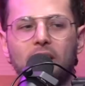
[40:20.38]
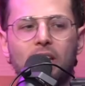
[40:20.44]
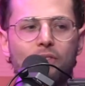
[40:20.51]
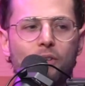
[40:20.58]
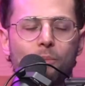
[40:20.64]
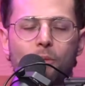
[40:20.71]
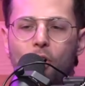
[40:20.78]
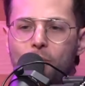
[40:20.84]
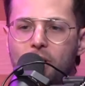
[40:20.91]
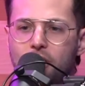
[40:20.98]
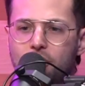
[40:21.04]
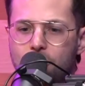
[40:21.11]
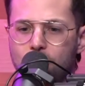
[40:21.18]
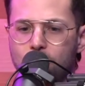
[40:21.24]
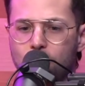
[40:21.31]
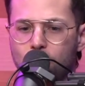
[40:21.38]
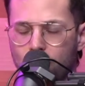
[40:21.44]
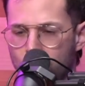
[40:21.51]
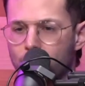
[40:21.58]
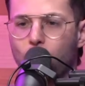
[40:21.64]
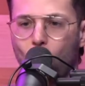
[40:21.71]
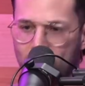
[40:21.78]
to give a moment to
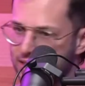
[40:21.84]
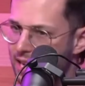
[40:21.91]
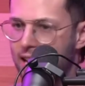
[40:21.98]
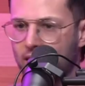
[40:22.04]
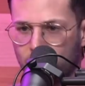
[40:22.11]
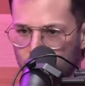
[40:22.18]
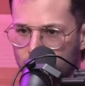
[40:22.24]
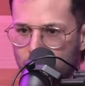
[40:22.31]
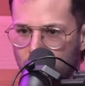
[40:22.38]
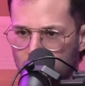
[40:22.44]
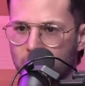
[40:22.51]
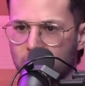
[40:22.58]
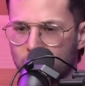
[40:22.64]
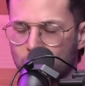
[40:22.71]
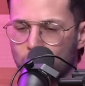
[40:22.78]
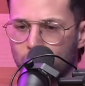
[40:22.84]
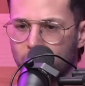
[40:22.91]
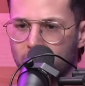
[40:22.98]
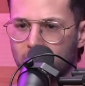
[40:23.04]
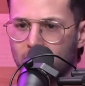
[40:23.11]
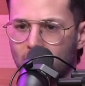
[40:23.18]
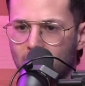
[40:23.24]
the voice actors in this
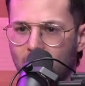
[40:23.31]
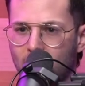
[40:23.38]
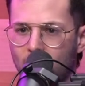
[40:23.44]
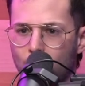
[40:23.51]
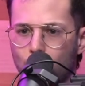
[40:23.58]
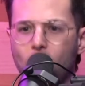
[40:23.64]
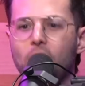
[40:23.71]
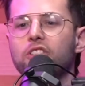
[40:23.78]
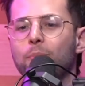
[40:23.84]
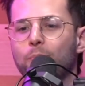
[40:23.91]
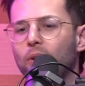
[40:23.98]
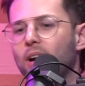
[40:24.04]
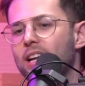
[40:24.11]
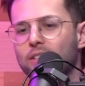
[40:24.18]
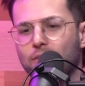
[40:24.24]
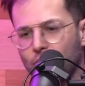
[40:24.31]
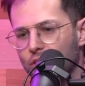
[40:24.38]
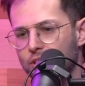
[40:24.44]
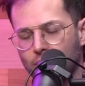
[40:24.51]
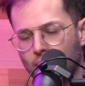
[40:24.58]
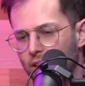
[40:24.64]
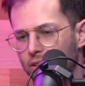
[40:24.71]
movie. Rosie Perez,
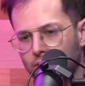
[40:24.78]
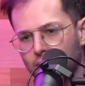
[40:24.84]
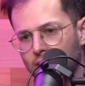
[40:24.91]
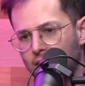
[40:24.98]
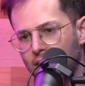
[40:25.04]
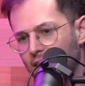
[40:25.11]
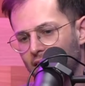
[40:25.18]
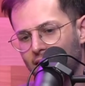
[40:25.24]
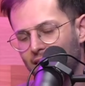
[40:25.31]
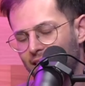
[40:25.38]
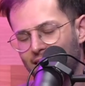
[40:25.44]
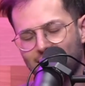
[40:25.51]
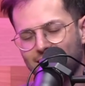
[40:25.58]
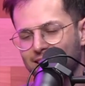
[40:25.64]
first of all, I